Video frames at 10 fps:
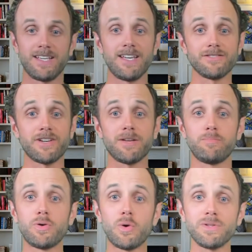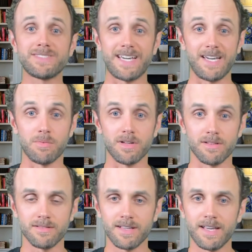He also had a pool
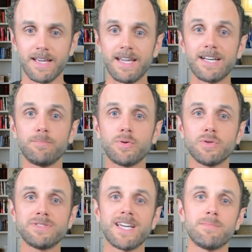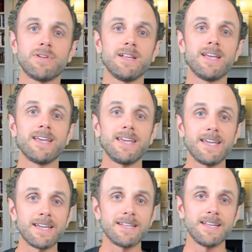table. He had a pool table
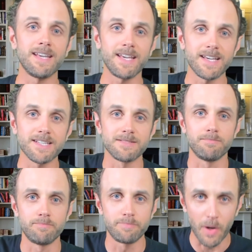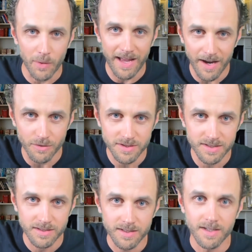in his
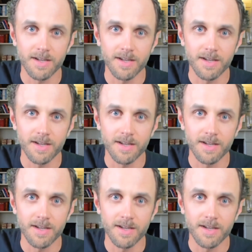boathouse.